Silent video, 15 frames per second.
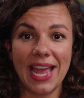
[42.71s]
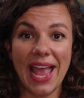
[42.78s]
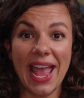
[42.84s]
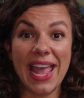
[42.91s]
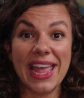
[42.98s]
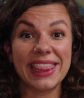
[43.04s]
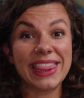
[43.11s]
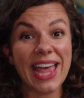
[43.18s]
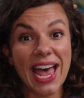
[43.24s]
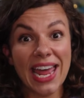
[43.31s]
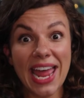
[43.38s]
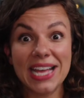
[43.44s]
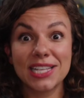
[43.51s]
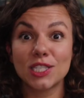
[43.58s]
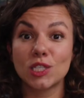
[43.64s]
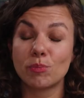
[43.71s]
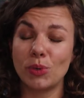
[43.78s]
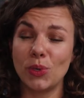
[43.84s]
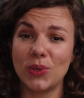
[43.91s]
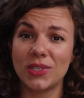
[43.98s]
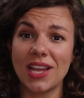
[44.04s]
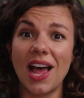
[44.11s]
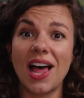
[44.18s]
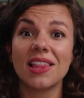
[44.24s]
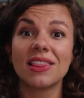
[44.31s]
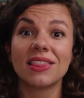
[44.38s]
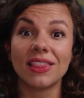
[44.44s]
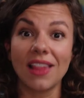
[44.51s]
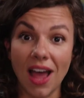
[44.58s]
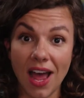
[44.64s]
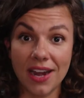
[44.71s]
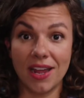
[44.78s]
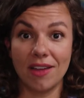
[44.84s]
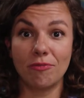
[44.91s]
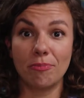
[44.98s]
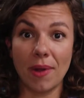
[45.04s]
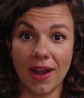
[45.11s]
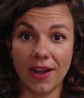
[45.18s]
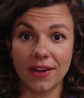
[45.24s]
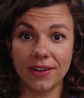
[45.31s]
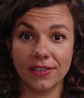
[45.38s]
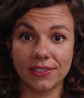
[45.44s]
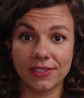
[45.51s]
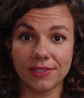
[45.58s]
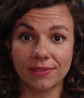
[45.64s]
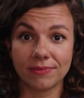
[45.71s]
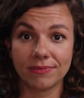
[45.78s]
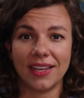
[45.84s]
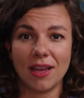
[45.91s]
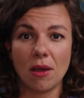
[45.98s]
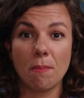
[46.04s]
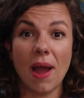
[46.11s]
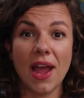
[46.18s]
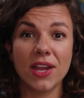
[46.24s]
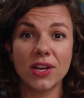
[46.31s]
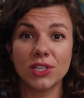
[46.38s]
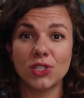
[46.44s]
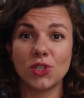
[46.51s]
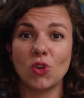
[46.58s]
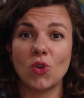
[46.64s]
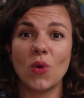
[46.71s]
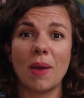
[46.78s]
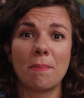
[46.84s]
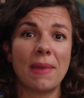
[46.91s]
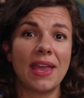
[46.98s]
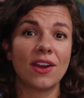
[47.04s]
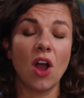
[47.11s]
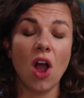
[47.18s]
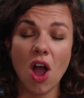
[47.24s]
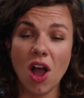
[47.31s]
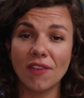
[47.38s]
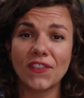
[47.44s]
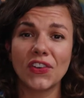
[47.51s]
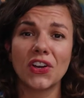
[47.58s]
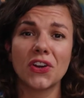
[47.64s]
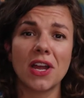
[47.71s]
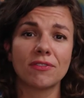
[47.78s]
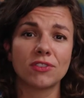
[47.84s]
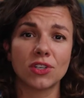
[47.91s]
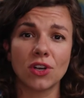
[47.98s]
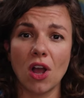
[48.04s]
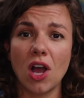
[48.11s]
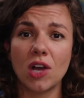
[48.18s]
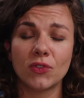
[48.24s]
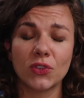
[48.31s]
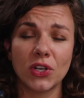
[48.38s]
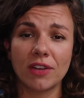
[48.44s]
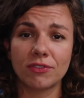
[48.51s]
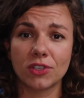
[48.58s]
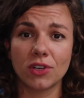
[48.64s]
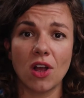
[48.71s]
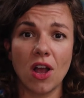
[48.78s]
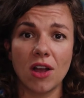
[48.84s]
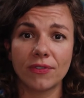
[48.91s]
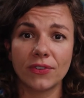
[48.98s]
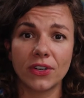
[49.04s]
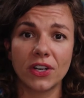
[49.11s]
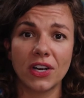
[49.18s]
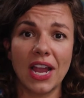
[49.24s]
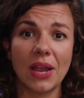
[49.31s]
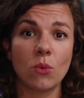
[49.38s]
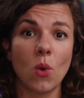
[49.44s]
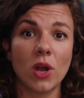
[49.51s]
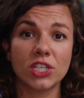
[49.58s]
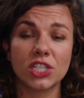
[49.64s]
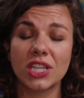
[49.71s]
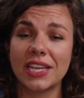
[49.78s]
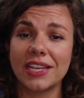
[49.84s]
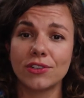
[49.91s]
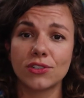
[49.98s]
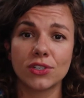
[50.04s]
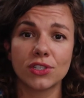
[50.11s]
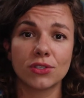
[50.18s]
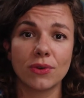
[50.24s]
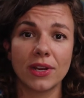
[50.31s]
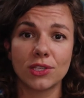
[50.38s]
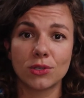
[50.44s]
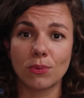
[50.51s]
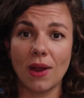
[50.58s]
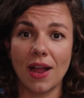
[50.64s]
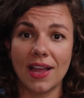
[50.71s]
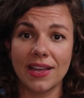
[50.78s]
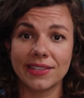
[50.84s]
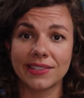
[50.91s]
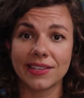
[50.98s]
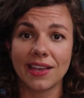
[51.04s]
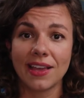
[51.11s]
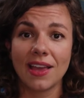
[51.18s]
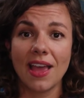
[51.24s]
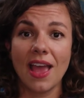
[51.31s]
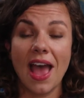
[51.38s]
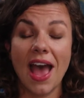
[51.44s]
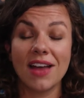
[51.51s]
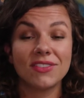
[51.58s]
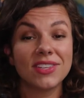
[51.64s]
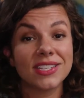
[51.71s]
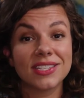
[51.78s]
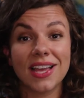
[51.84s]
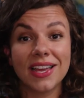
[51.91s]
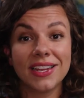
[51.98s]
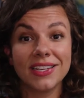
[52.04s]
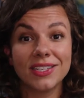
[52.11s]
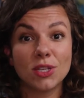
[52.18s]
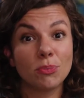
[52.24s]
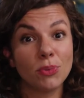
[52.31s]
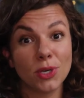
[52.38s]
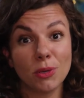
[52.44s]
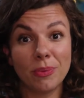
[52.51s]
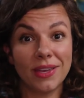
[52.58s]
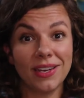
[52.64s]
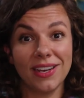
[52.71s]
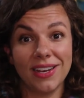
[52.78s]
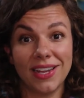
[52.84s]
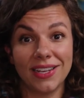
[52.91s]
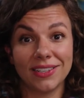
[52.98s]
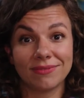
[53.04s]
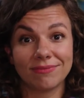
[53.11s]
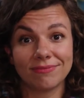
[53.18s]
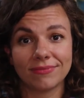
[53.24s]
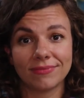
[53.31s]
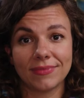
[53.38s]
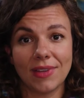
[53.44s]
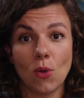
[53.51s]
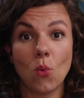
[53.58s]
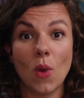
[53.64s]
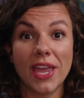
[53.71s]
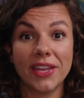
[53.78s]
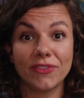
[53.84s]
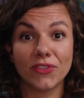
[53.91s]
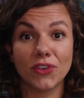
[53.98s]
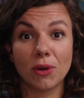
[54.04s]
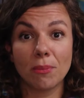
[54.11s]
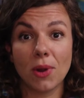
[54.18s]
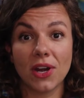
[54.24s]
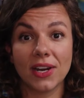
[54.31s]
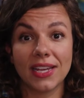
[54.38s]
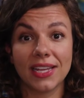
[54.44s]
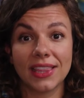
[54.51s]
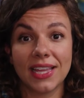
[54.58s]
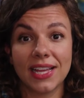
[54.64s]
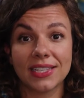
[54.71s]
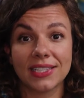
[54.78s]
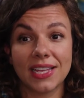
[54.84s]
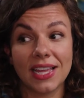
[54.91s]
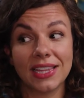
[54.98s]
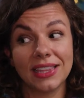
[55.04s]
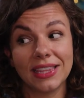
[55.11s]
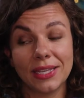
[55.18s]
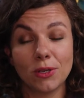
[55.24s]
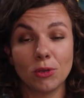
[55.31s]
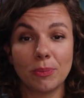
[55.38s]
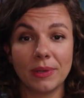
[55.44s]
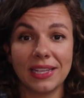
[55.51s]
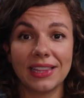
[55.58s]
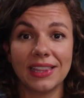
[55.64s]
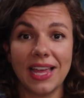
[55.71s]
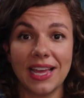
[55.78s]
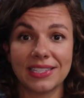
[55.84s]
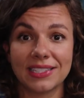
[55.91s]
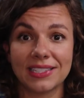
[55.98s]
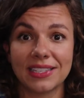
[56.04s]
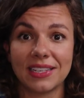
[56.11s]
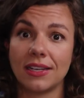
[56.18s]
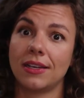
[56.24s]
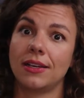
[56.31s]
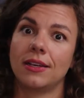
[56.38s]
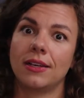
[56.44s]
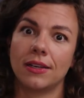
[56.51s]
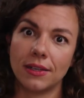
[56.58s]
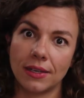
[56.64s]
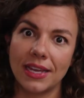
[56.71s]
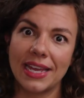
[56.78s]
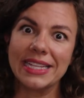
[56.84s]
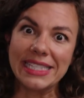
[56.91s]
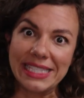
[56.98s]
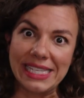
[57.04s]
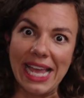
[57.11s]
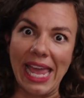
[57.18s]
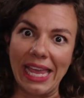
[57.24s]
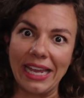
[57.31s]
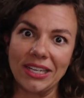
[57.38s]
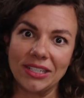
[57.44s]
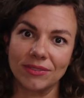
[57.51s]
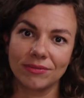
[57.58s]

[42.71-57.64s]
And that has spooked a lot of buyers. Buyers who made offer after offer after offer and watched the interest rates rise have decided to put a pin in it and wait for a market that's a little bit less insane.